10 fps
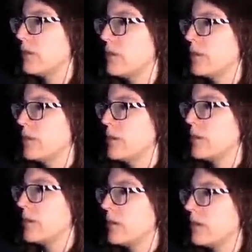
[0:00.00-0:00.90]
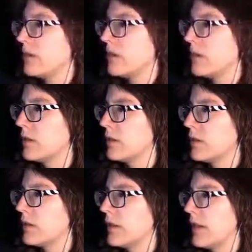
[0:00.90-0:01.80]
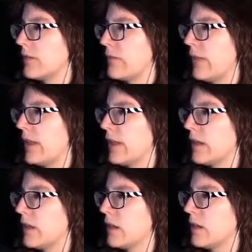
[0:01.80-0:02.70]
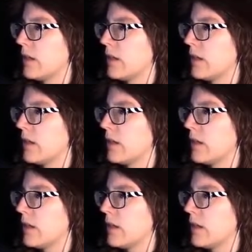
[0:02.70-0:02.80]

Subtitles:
put on that thing.